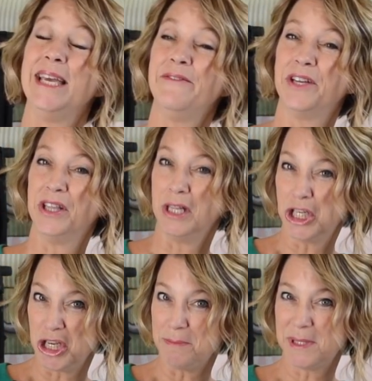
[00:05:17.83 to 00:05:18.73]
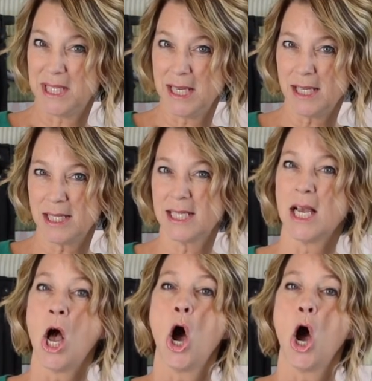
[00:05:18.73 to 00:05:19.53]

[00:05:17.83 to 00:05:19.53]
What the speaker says: even in the cheap seats,